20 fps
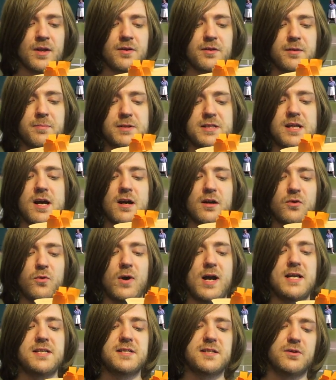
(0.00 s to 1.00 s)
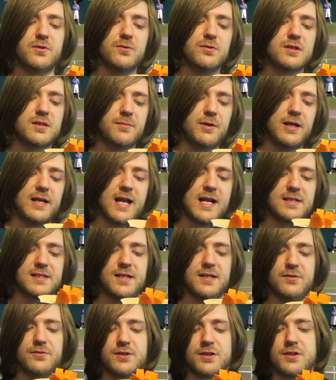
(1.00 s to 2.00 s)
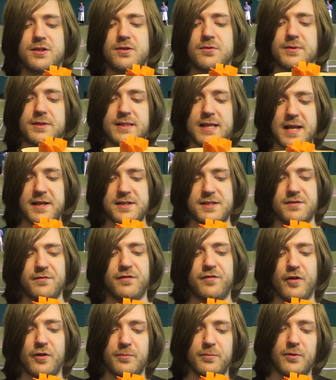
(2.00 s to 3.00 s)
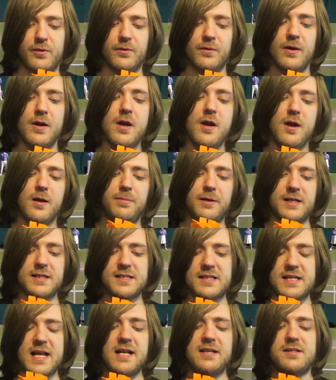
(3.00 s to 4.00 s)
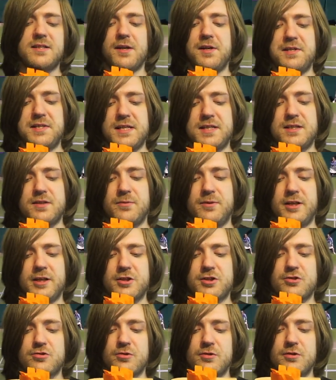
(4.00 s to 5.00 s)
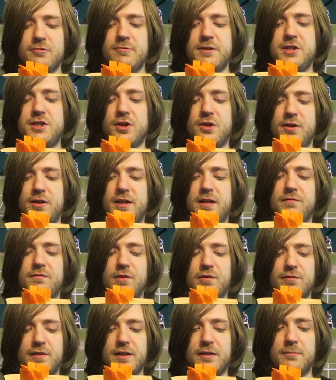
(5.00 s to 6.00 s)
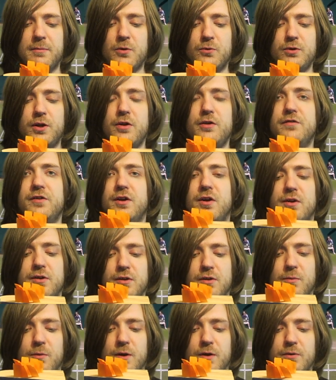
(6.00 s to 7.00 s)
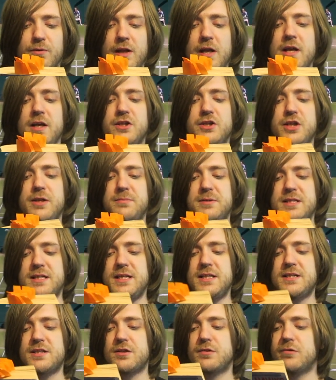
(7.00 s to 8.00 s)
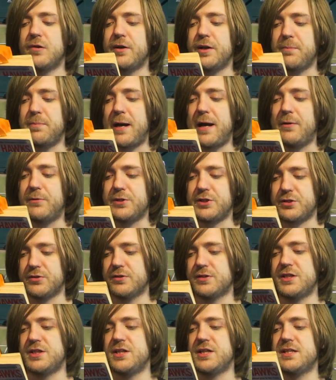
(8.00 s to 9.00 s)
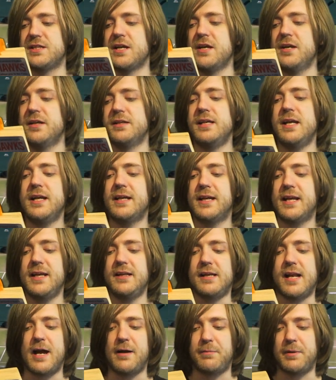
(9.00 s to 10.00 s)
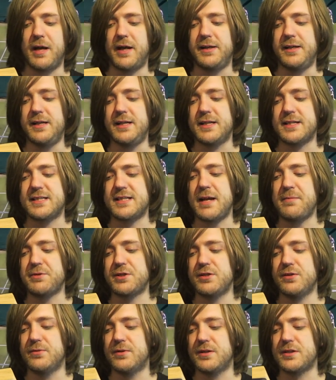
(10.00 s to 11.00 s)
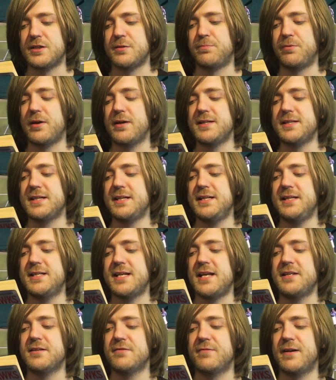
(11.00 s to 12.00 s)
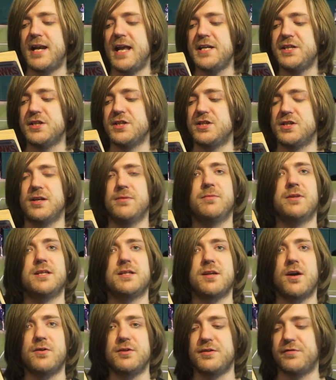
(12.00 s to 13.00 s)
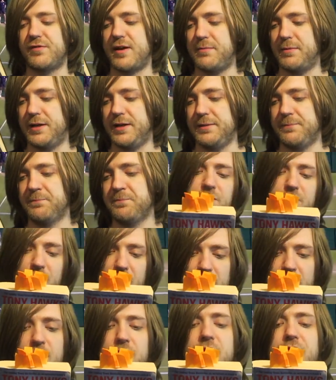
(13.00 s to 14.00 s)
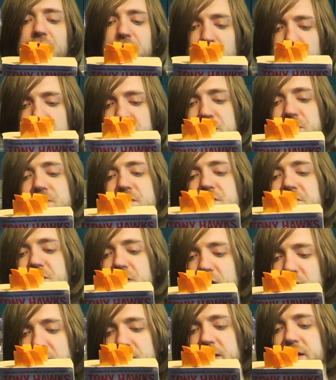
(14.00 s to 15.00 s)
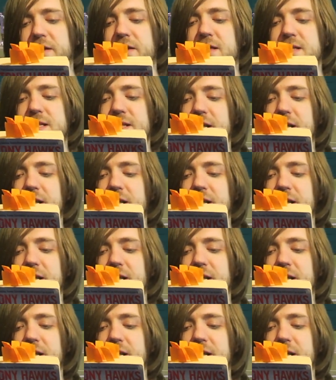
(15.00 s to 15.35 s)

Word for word: The bizarre quest ultimately has little to do with tennis and football, but instead turns into an extraordinary journey involving the Moldovan underworld, gypsies, chronic power shortages, near kidnap, and an exceptional and surprisingly tender relationship with his host family. Follow the fortunes of Tony in this